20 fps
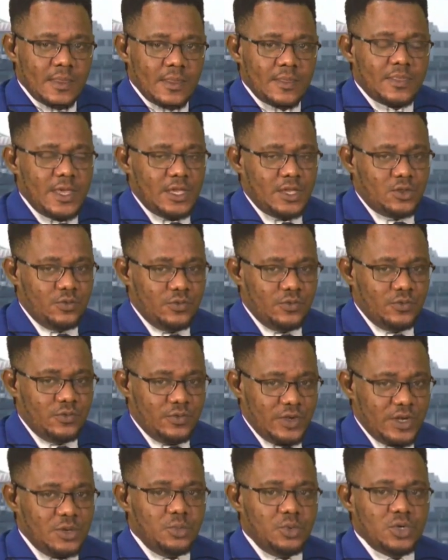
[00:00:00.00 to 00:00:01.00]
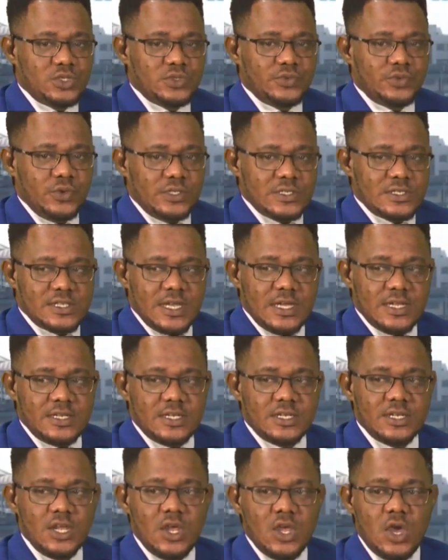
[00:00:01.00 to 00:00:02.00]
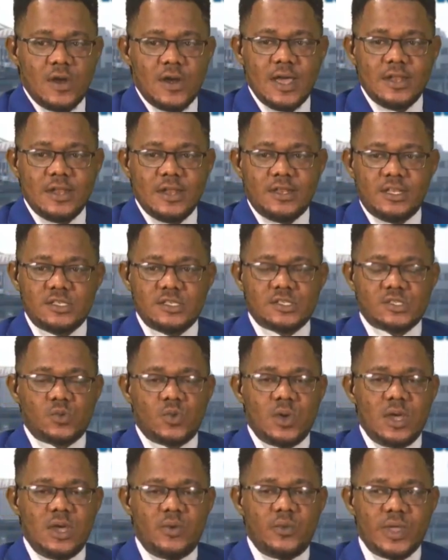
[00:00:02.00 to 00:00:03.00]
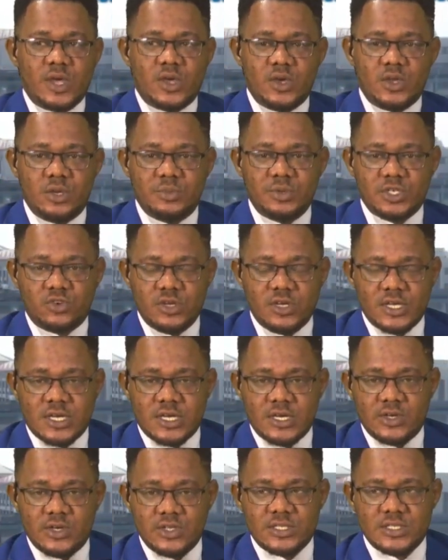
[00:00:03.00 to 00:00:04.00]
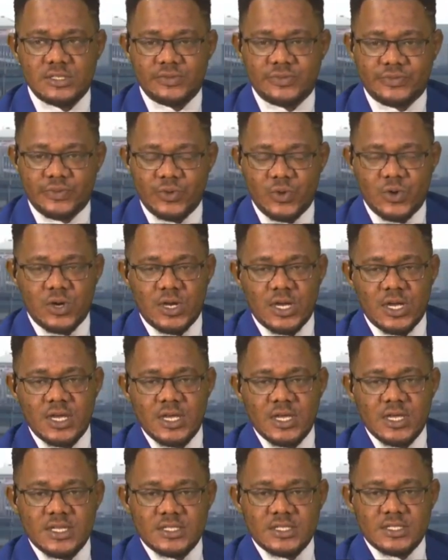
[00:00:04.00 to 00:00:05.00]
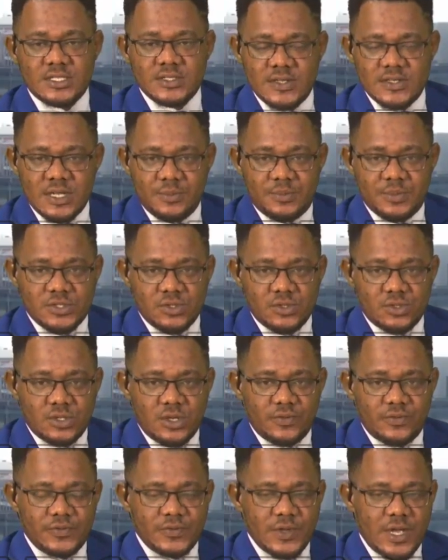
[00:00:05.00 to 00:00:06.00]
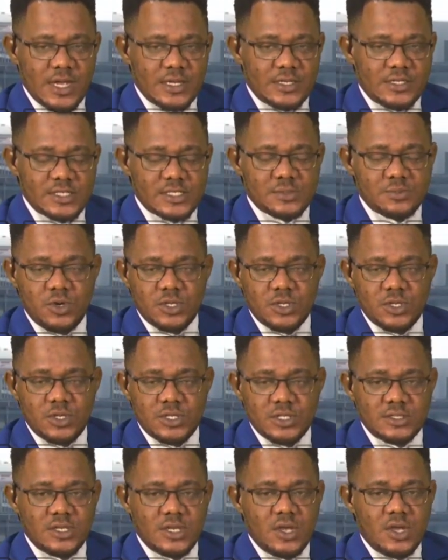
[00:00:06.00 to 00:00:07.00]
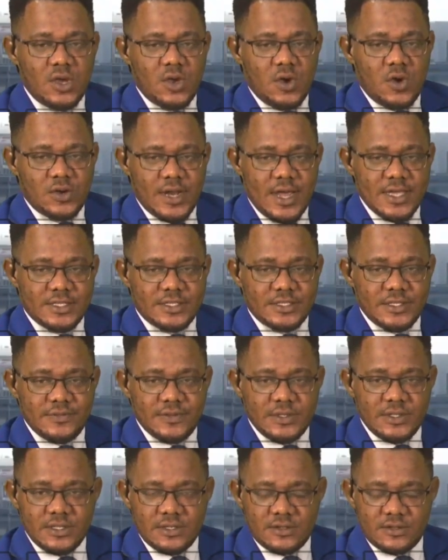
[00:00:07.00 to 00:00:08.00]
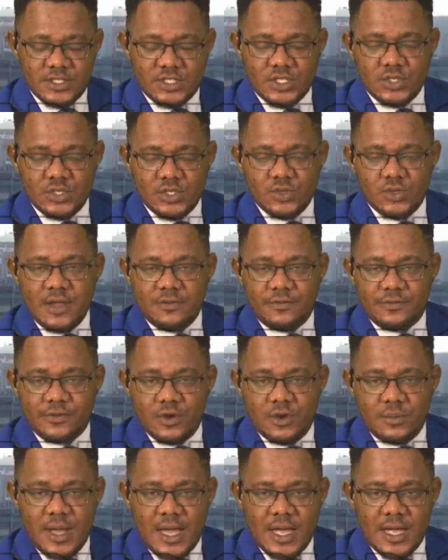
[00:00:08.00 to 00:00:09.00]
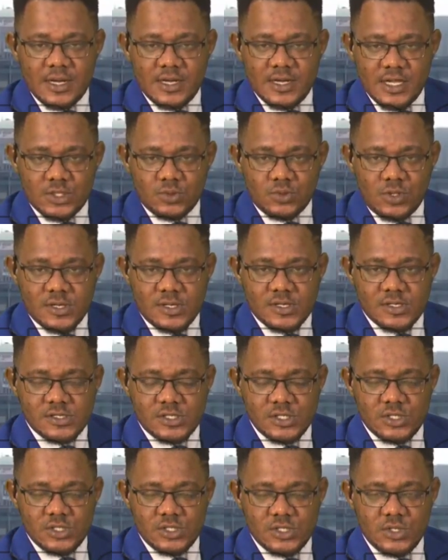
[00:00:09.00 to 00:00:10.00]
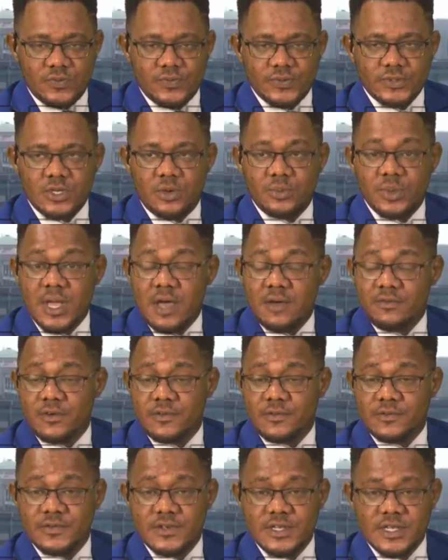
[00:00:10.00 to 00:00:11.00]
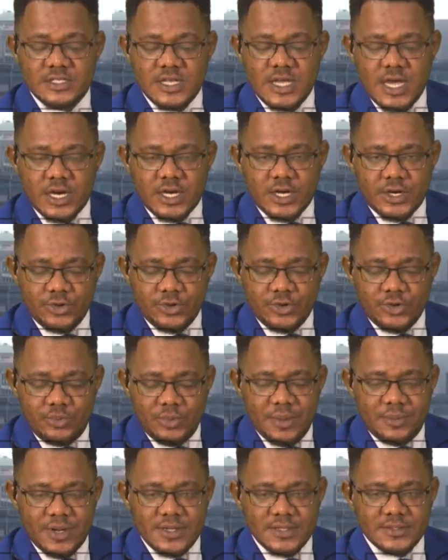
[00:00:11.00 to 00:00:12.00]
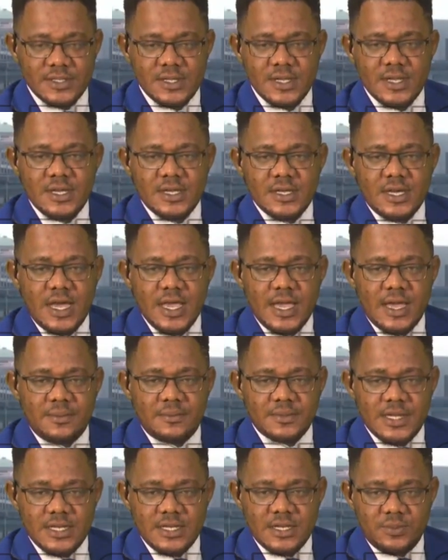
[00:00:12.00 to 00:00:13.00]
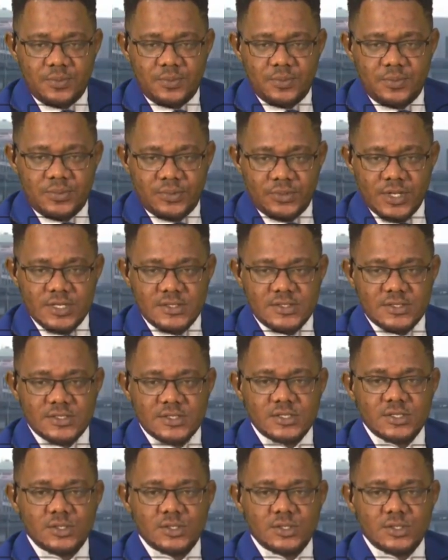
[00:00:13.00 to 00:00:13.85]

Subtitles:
Thank you very much for understanding. All right, this is where we are going to be drawing the curtain for today's episode of This Morning on IETV, reaching you live from our network studios. On behalf of the entire crew members, I am Daniel Praise